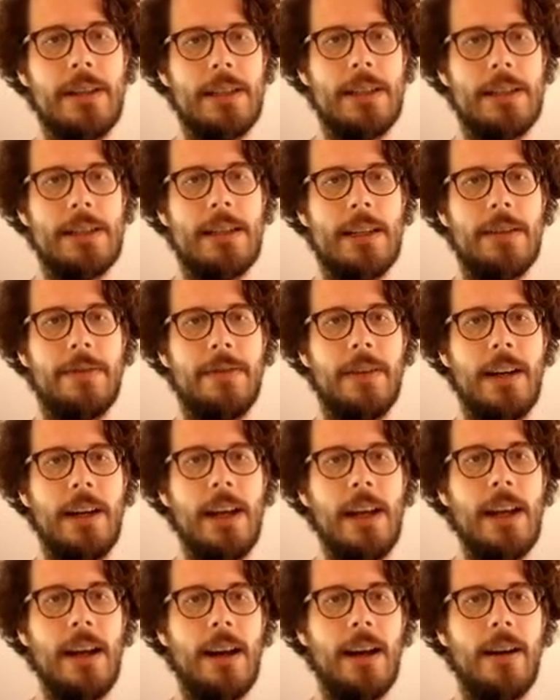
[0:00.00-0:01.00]
the stuff in
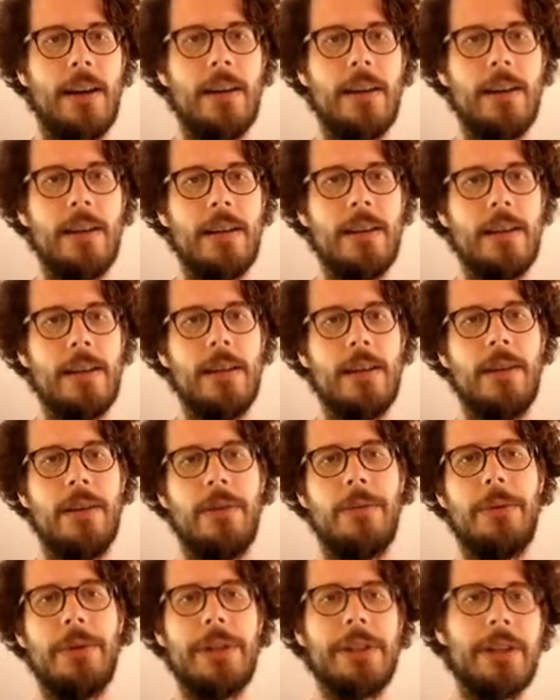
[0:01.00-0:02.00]
here,
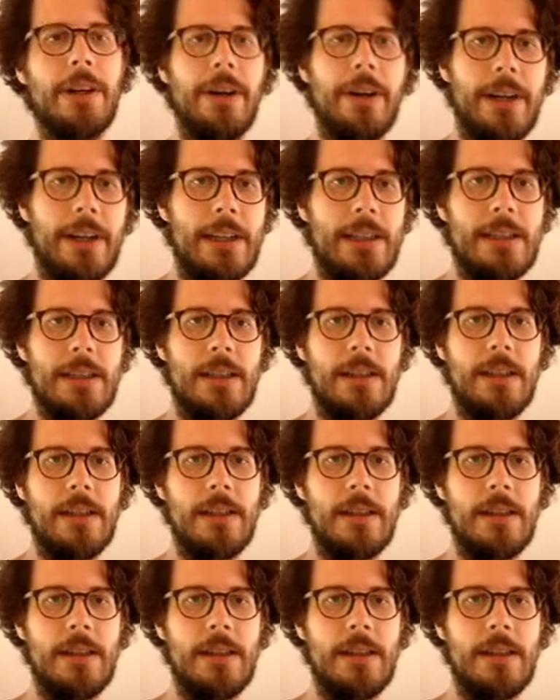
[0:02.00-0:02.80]
return it.